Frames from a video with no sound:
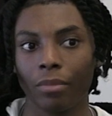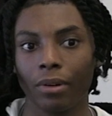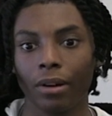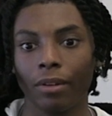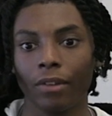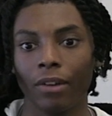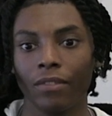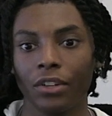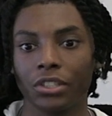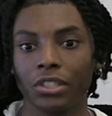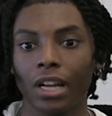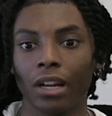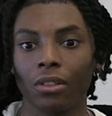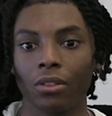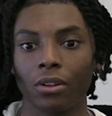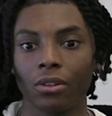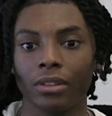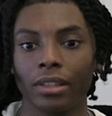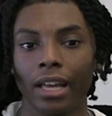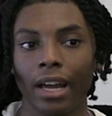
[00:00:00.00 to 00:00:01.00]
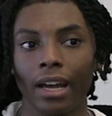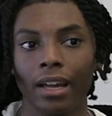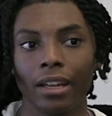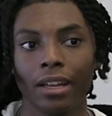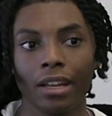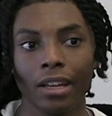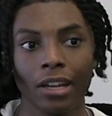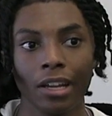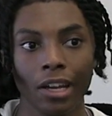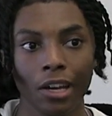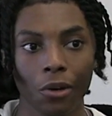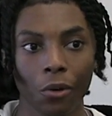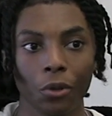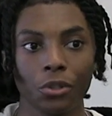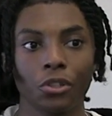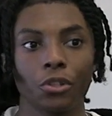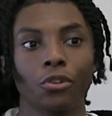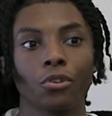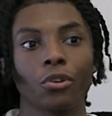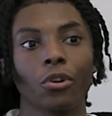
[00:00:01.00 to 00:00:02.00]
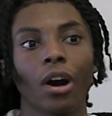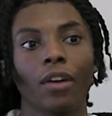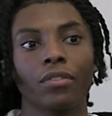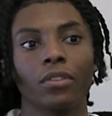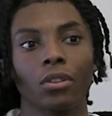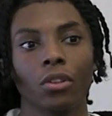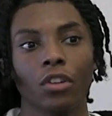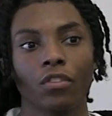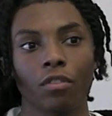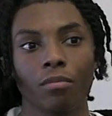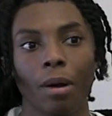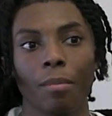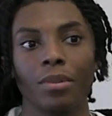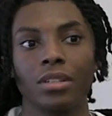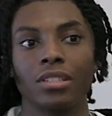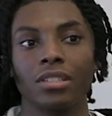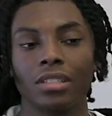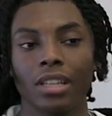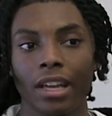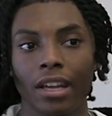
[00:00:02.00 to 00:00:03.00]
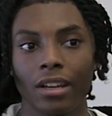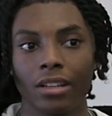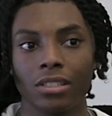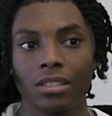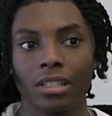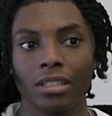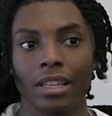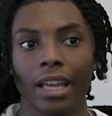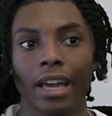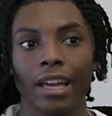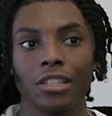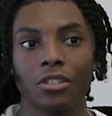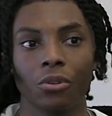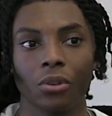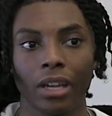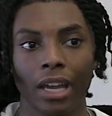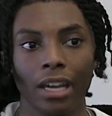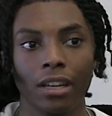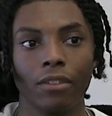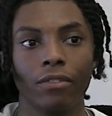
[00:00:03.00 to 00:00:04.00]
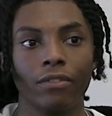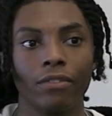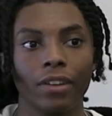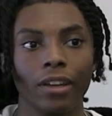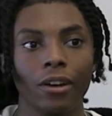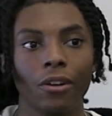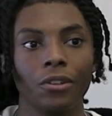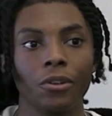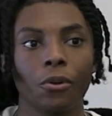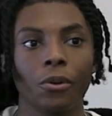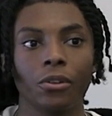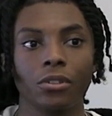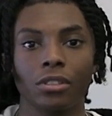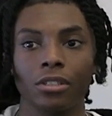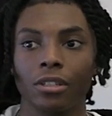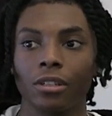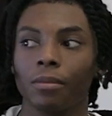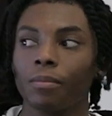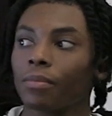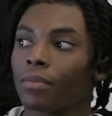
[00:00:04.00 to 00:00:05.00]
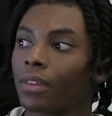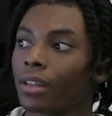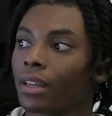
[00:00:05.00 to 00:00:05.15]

but eventually I learned that in order to grow, I have to learn from my mistakes and that it's okay to fail in order to